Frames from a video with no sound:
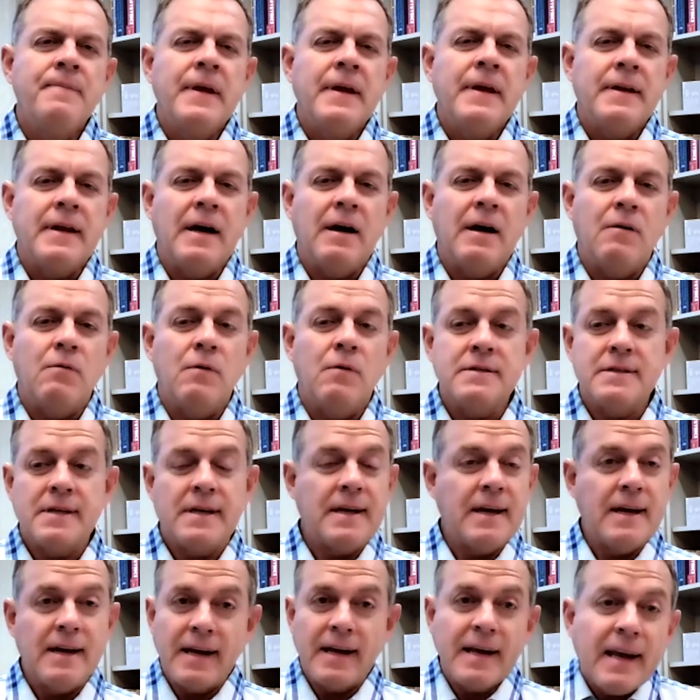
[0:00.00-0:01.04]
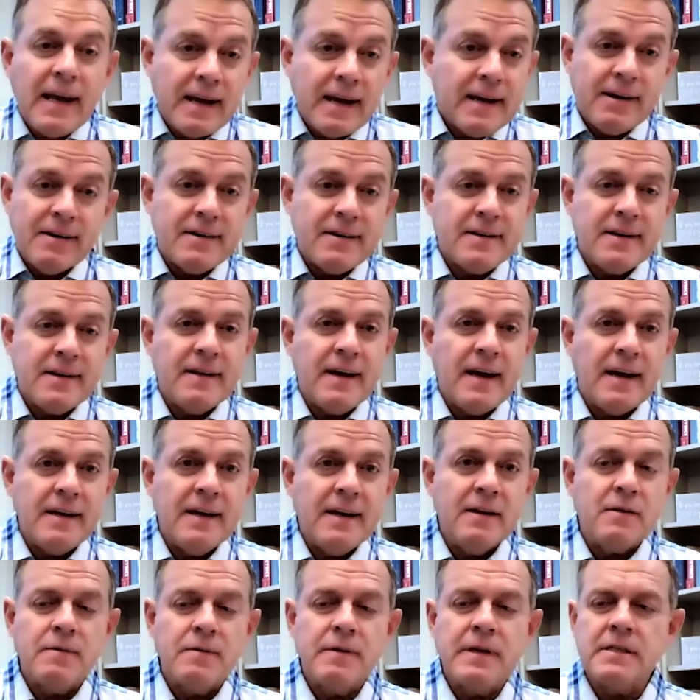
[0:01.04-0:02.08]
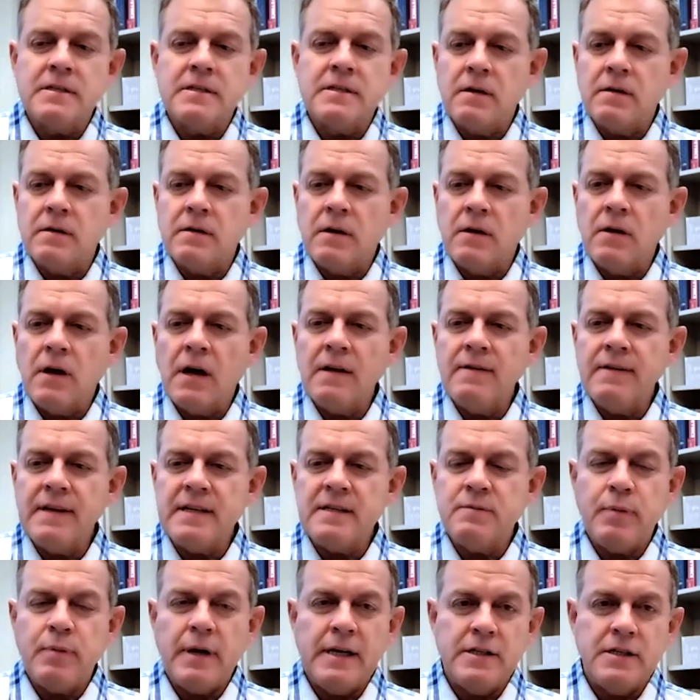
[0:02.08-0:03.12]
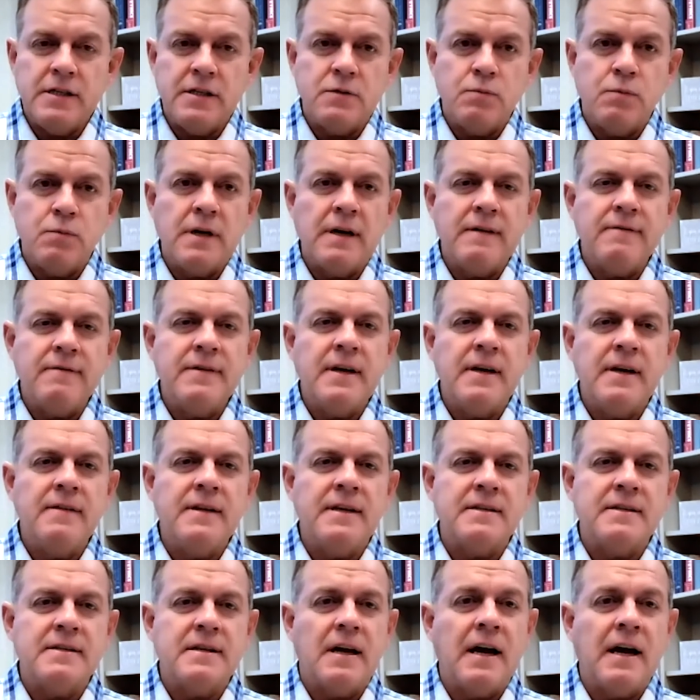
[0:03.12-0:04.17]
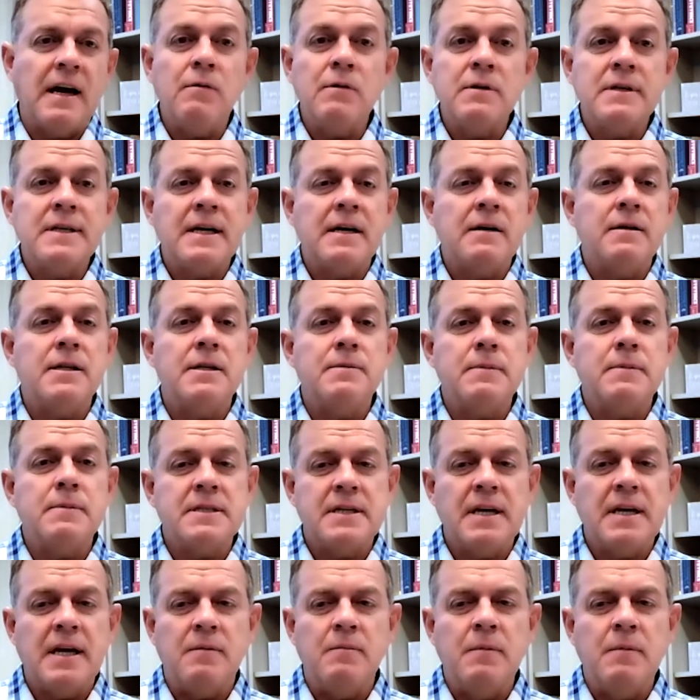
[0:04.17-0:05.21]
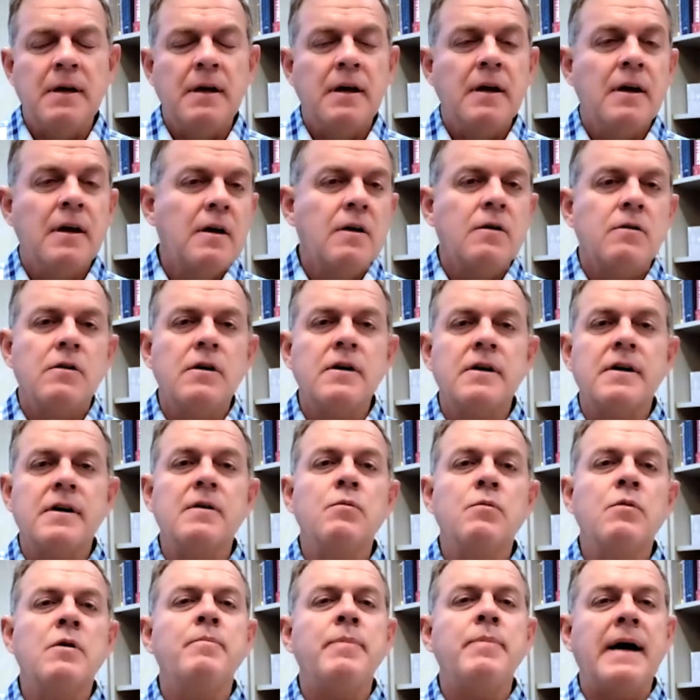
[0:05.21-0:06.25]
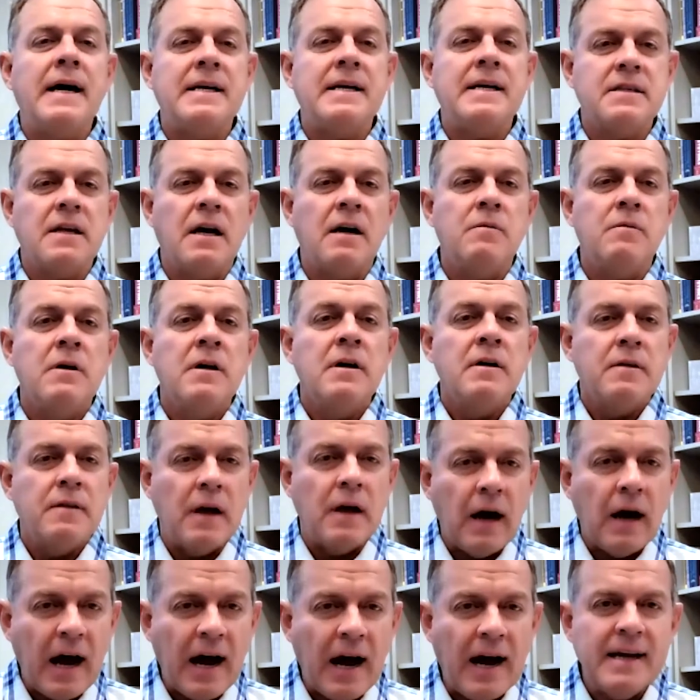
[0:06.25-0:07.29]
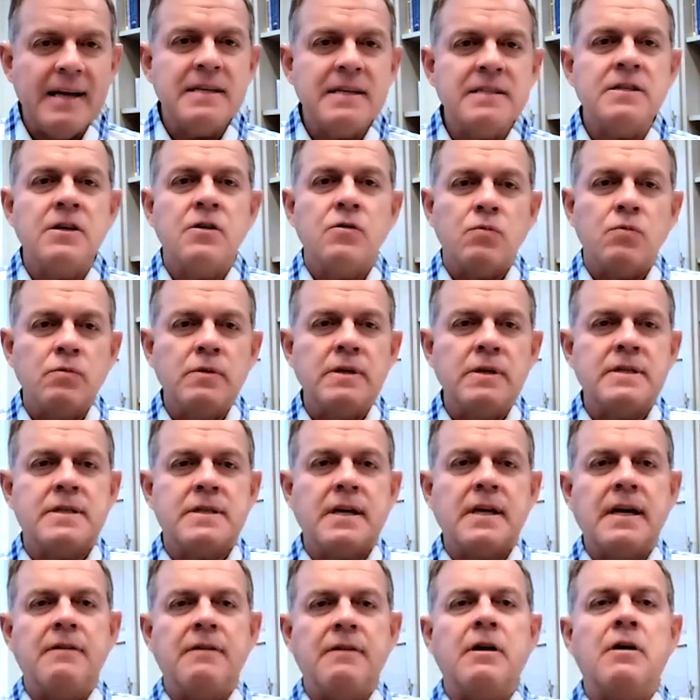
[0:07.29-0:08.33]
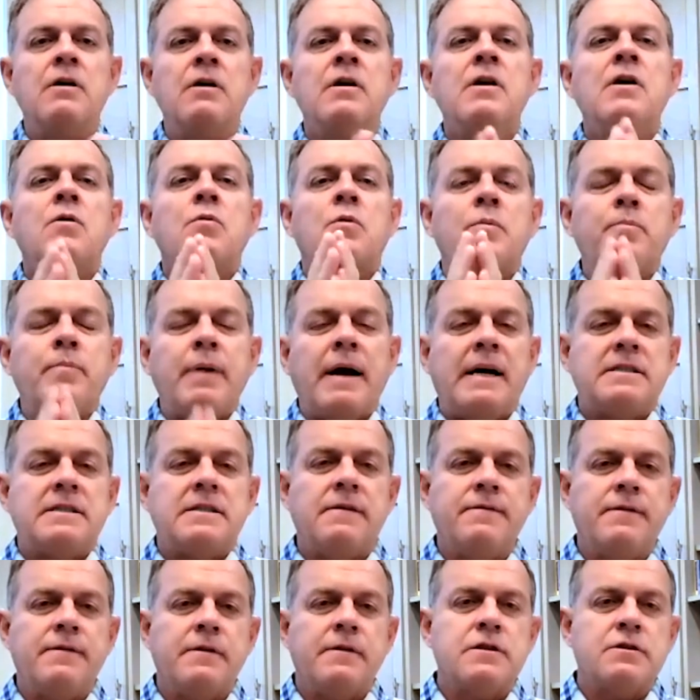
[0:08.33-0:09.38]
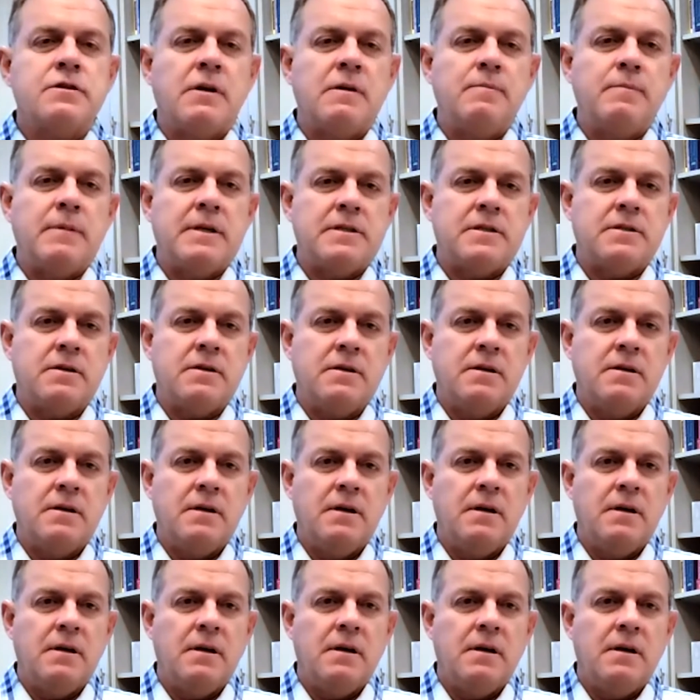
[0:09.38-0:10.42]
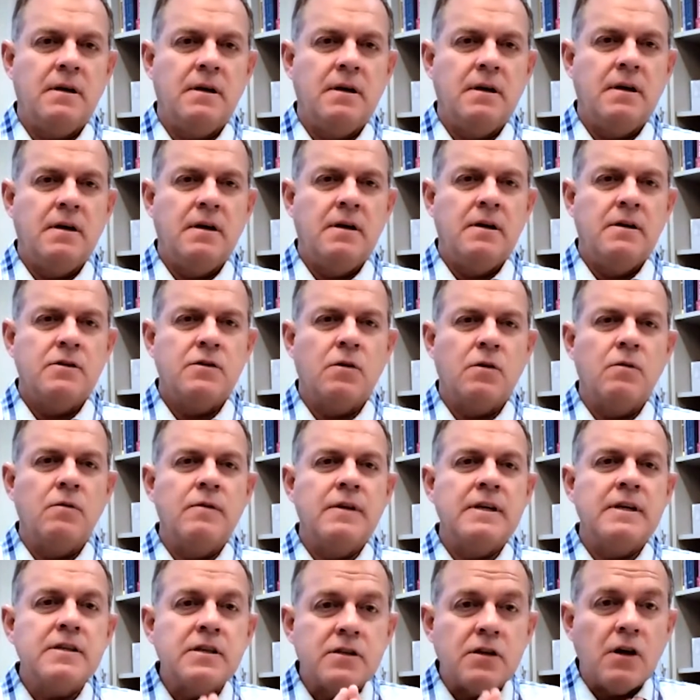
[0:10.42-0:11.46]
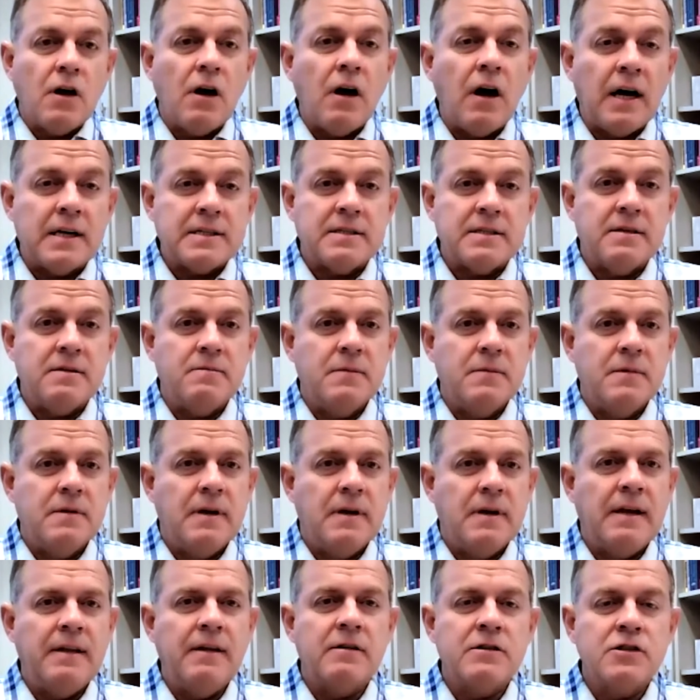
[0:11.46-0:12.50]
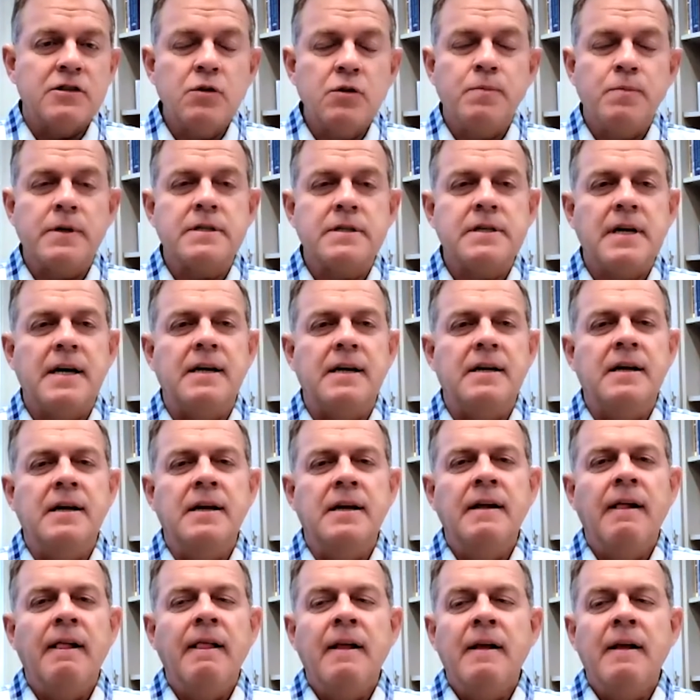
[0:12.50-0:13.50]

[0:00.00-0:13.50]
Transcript: Now, once again, I can't guarantee that either, because a lot of these patients, when I've done this, I will tell them the same. Look, we're past the highest risk area. We're past the first trimester. So this is awesome. And they're super excited.